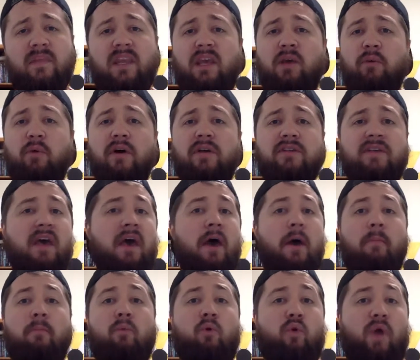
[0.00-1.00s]
He was
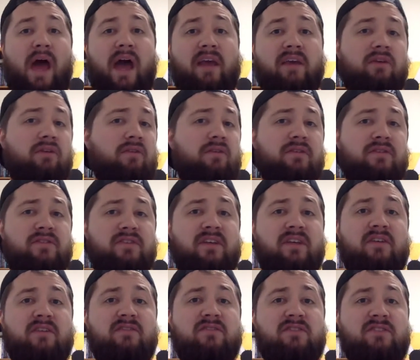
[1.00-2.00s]
miraculously
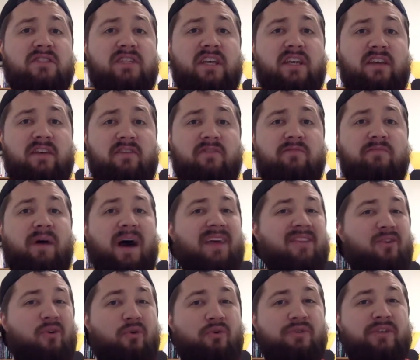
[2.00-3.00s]
conceived by
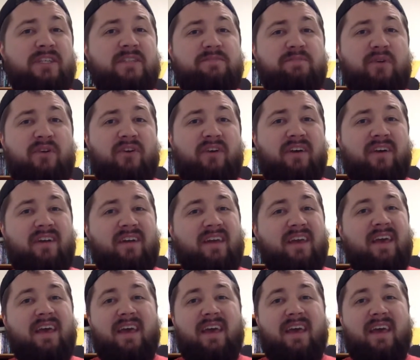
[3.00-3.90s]
the Holy Spirit